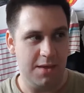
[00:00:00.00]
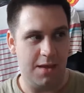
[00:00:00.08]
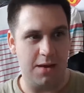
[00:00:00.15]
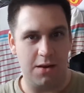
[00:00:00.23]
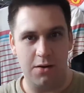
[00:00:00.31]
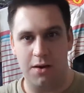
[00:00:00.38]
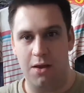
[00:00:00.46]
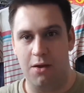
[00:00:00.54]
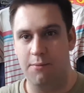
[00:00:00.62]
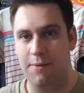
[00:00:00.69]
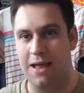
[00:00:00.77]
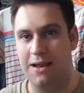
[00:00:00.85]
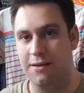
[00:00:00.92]
I don't know,
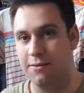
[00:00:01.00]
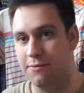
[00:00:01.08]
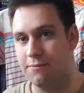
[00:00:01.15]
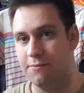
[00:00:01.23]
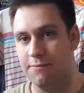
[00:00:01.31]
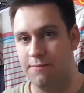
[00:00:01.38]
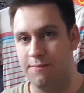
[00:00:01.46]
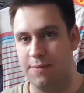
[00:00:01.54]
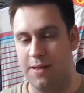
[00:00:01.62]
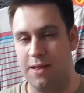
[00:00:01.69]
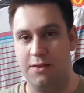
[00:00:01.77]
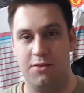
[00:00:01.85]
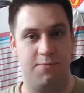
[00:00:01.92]
and
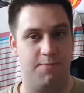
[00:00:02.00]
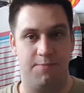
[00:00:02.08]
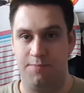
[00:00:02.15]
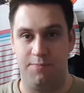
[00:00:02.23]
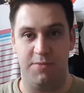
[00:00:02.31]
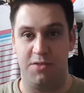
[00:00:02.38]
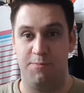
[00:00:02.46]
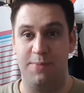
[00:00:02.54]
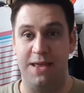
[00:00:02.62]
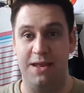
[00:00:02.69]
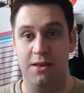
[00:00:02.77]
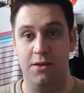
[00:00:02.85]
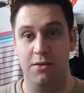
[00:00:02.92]
but it's
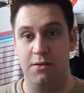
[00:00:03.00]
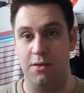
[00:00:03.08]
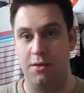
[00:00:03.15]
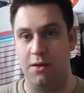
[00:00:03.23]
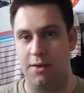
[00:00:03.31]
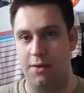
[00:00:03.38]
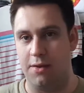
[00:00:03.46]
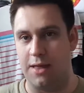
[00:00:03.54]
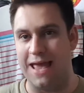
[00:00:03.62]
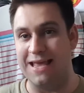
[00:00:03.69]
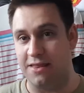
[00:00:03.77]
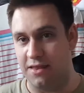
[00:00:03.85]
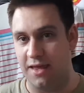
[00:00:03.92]
been
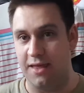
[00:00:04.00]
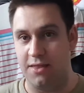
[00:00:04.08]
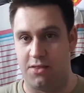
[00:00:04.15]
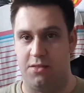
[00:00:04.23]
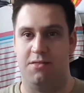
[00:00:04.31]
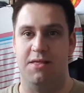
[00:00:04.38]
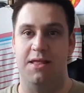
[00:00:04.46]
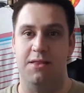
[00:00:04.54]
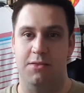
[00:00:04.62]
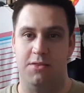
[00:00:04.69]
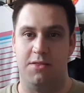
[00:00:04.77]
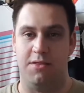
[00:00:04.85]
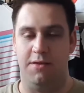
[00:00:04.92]
8 years
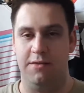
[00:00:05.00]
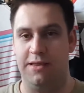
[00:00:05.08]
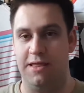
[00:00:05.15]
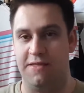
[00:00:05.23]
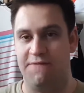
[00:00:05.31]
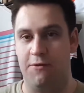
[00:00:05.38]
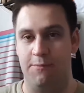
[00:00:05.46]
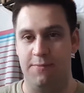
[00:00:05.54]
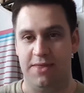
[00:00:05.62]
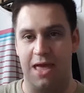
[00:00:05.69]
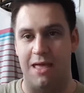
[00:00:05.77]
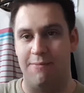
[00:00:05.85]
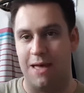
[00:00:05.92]
since this film
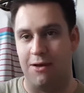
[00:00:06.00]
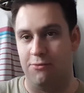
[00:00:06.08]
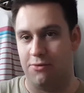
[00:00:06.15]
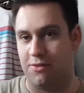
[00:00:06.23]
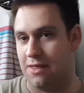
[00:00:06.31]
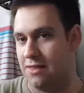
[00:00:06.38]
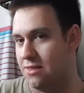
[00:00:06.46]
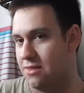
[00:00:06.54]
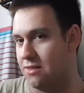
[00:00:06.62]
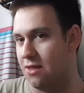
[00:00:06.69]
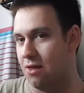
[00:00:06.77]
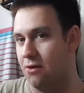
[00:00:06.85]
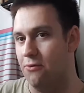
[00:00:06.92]
came out,
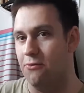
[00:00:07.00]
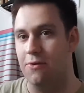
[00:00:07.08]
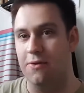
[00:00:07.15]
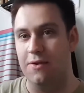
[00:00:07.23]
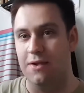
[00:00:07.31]
so